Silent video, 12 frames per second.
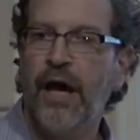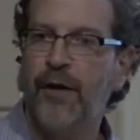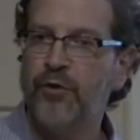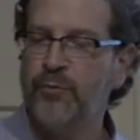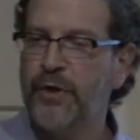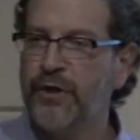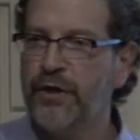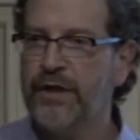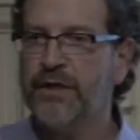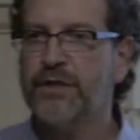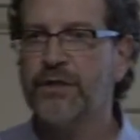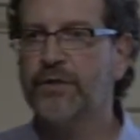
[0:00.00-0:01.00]
I'm comparing
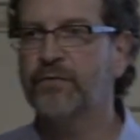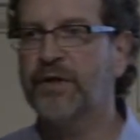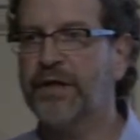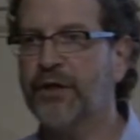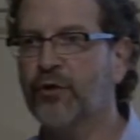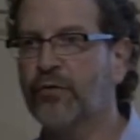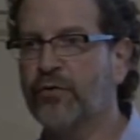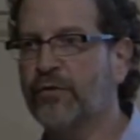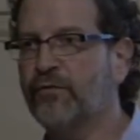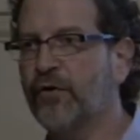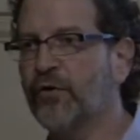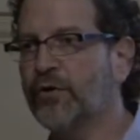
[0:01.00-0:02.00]
it to care over the
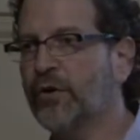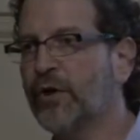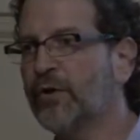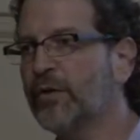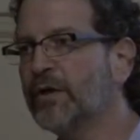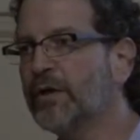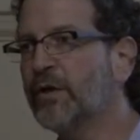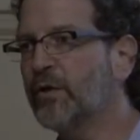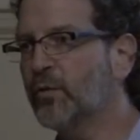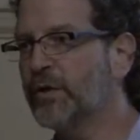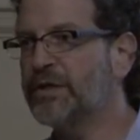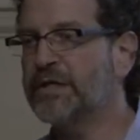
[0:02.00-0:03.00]
phone alone,
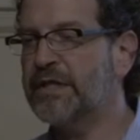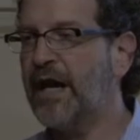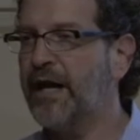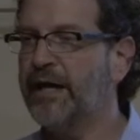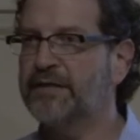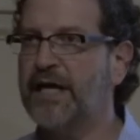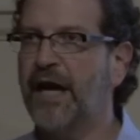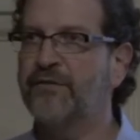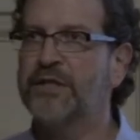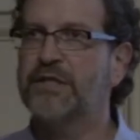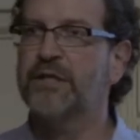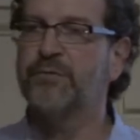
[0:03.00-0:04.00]
which has
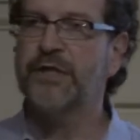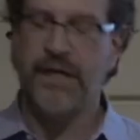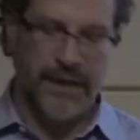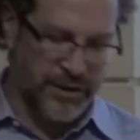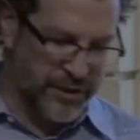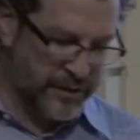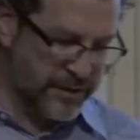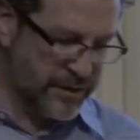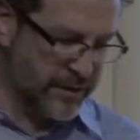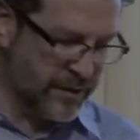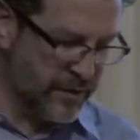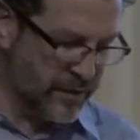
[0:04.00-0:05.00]
obvious limitations.